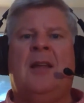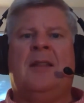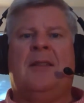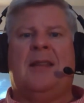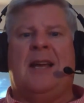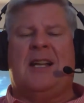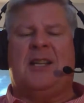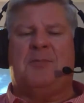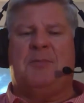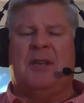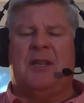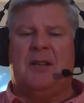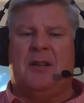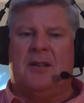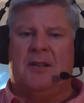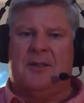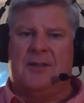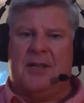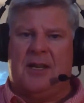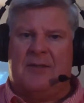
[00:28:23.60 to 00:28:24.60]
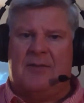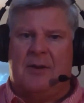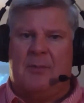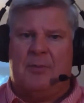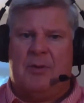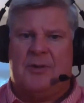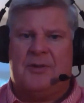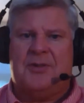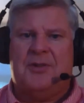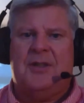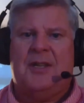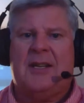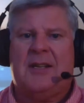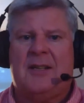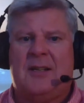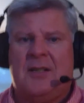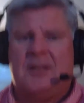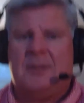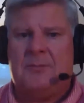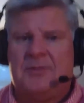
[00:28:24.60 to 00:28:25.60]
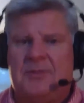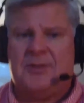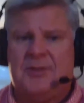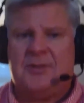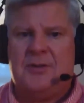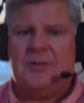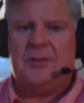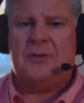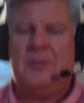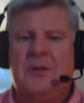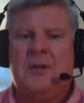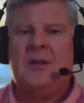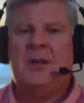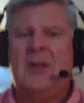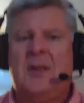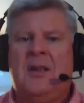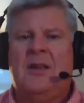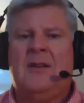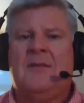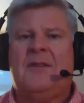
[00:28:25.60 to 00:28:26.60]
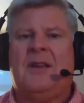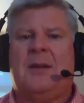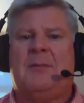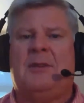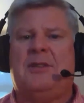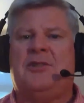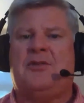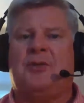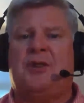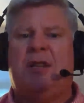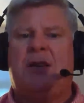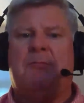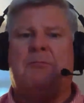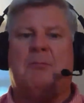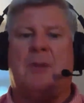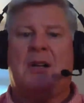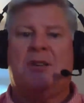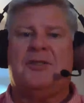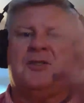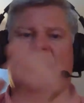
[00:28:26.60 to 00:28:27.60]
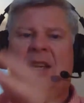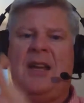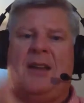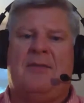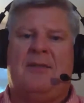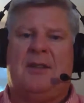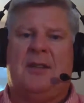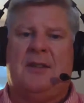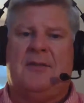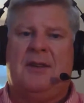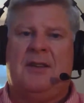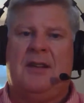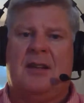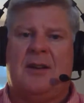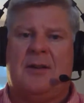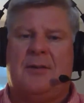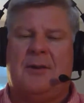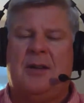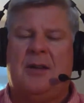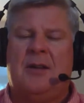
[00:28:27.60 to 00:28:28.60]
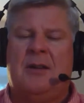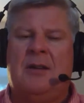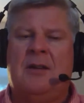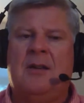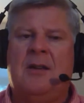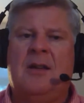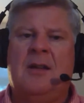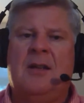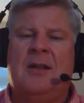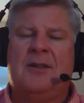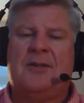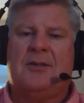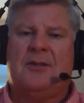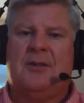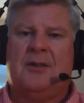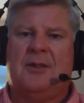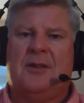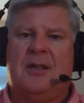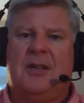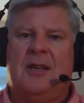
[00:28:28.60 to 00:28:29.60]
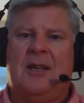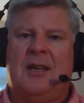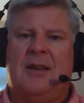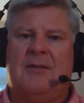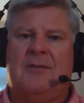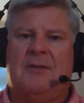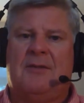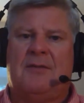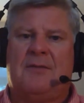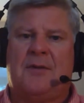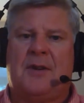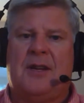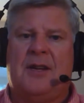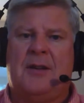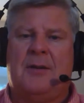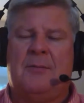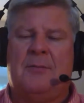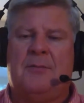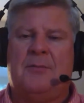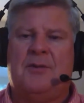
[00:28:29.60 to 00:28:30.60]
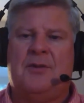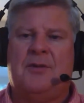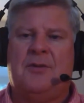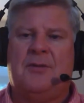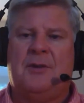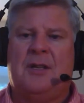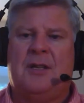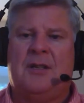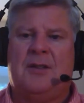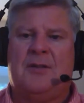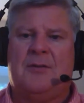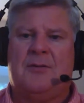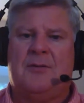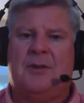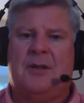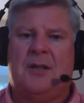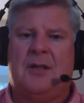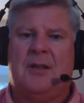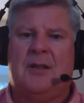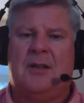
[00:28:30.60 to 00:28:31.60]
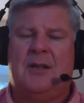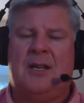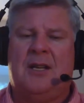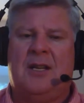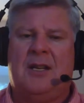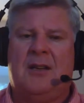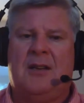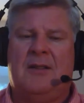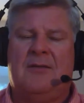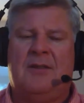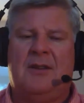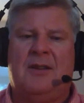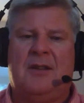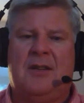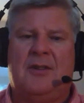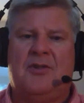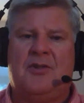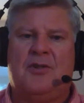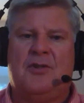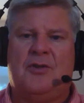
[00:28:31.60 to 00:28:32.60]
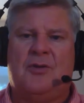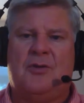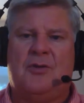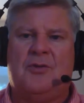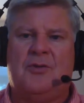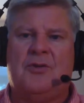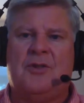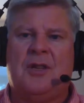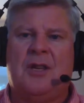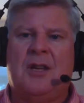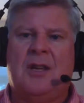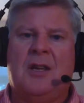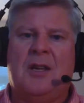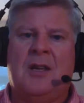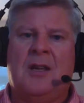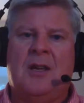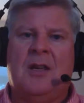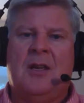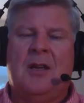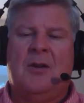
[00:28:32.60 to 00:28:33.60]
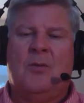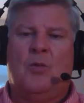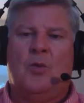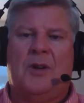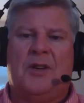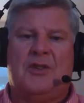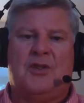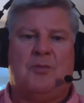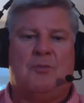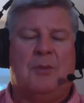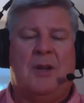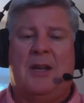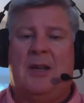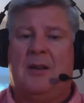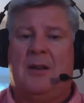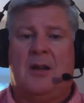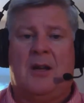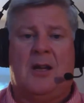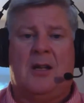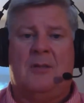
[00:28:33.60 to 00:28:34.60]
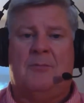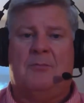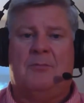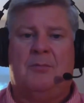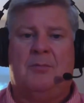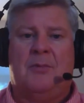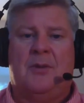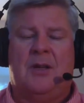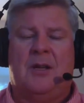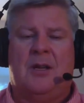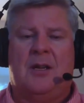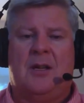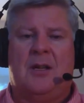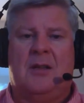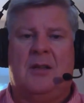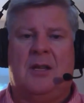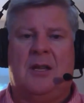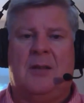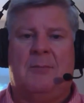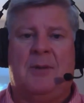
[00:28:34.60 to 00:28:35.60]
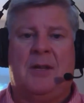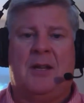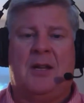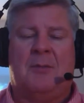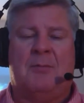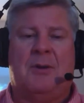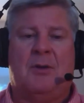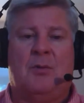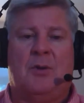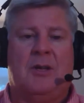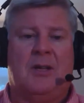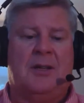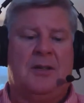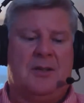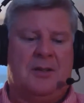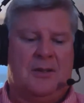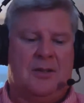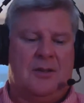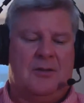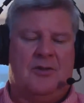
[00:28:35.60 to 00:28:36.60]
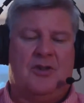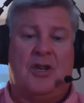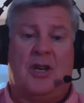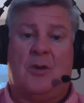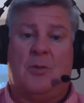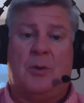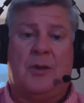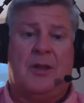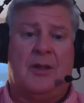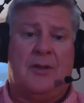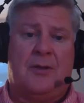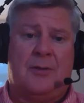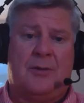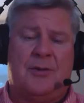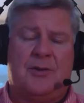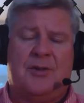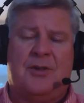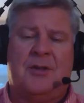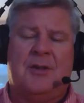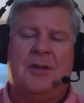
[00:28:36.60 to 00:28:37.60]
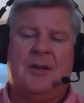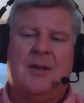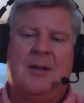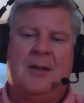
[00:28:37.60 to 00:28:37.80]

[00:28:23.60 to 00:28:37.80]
That's because every person that comes to Family Tree must have a living area so that they have the freedom to enter in any living they choose, which may not they may not be willing to share with others.